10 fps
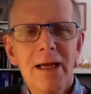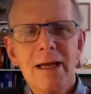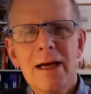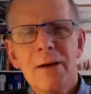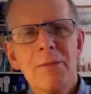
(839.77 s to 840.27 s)

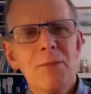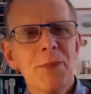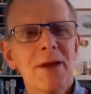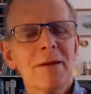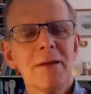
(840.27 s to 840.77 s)
Now,
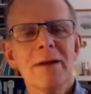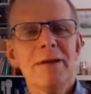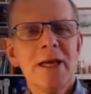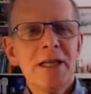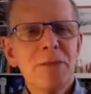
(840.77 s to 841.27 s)

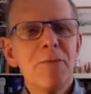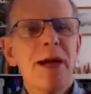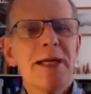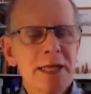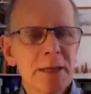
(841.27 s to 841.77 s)
this
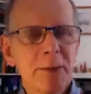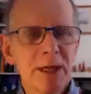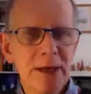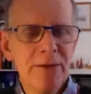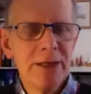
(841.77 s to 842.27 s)
basic
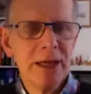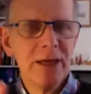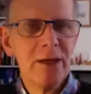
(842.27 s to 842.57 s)
belief is at the